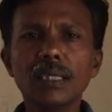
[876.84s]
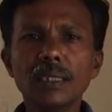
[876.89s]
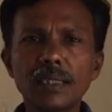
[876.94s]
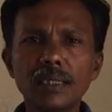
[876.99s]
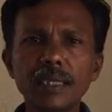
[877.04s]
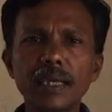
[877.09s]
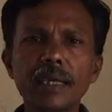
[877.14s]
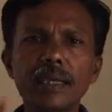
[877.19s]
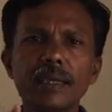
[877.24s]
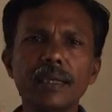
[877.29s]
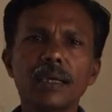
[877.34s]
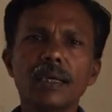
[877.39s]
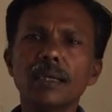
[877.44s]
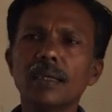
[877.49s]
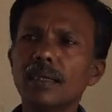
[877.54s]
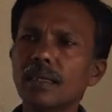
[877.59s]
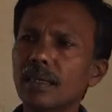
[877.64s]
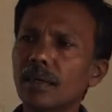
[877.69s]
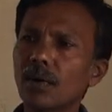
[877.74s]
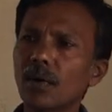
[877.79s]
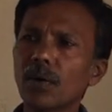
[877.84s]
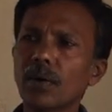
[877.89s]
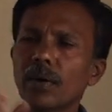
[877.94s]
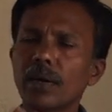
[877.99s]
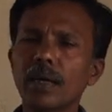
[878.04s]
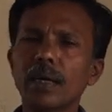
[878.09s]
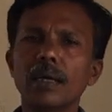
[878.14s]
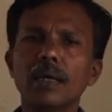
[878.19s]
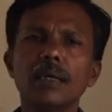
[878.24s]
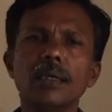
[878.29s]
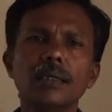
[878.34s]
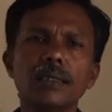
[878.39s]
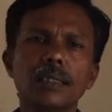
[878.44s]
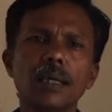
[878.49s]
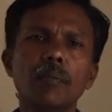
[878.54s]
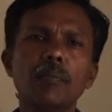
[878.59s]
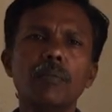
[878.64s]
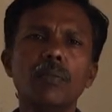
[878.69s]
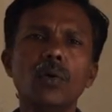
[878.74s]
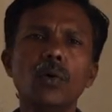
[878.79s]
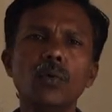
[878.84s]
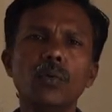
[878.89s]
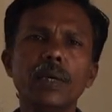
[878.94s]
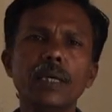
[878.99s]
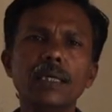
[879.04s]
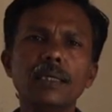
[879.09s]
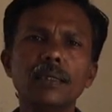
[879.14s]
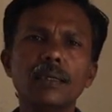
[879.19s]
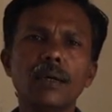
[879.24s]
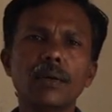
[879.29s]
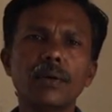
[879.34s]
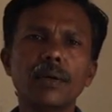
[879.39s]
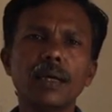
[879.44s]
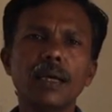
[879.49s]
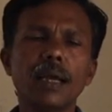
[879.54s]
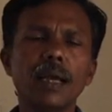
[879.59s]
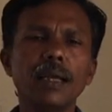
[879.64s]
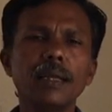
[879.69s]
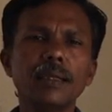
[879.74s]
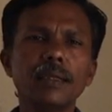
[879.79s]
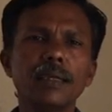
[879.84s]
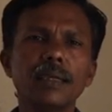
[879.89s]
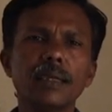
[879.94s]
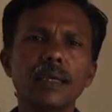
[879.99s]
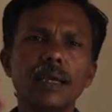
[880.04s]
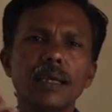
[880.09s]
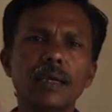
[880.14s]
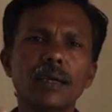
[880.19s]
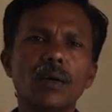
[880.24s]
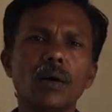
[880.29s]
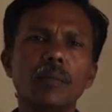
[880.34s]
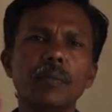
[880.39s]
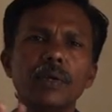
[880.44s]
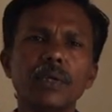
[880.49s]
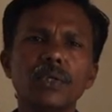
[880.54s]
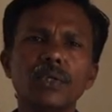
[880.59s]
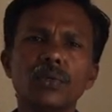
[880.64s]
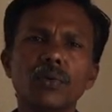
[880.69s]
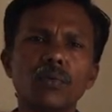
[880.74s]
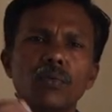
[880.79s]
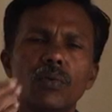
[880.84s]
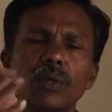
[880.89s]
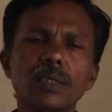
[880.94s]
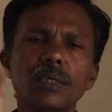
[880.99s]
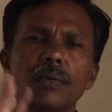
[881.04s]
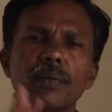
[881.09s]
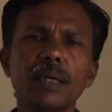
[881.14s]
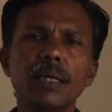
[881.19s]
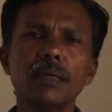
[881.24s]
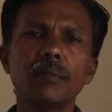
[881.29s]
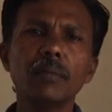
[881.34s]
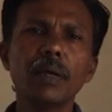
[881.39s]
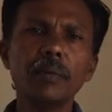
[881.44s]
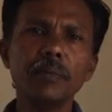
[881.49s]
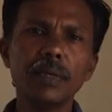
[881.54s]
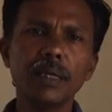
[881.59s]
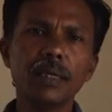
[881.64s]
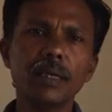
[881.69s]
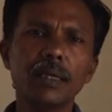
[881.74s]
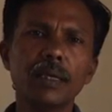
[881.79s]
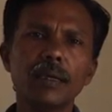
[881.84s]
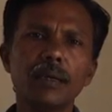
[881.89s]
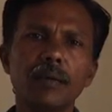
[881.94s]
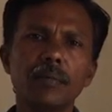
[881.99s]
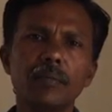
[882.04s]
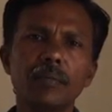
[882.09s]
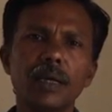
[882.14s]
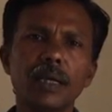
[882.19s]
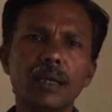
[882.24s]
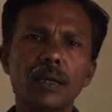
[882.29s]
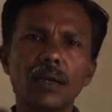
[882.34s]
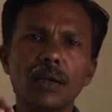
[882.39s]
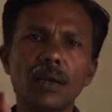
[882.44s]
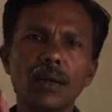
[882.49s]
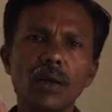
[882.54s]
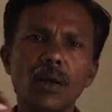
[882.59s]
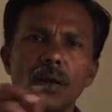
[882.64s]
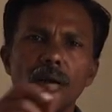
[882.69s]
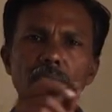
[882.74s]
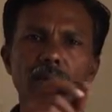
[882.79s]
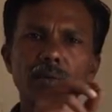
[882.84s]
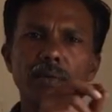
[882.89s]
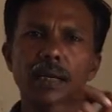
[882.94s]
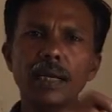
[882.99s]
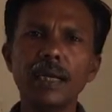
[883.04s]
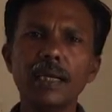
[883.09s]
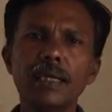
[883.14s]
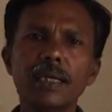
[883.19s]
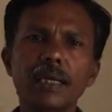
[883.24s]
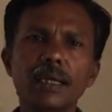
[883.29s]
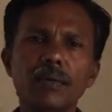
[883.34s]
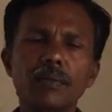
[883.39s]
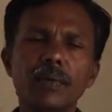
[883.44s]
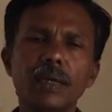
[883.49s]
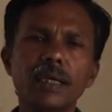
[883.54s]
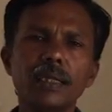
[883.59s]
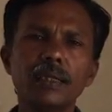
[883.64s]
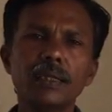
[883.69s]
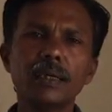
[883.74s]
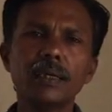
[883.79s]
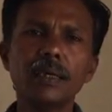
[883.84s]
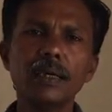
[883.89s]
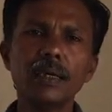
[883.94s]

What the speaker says: serial or some movies or anything, a comedy show, whatsoever it may be, but not related with